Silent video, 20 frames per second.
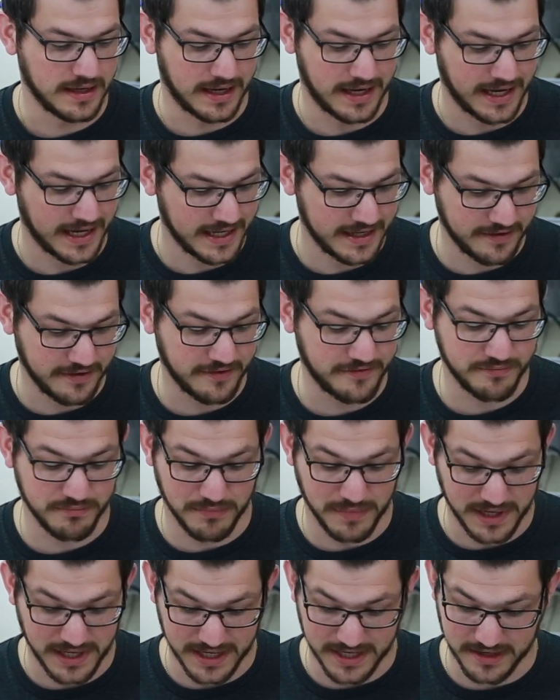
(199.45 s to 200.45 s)
I have
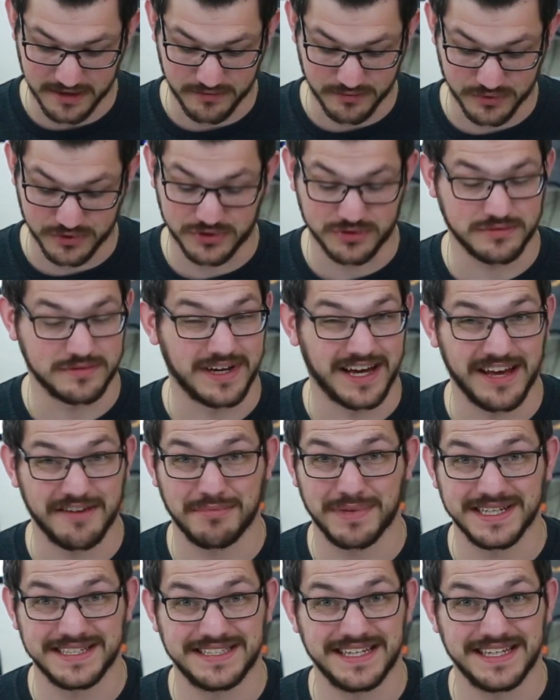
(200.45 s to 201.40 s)
my I have my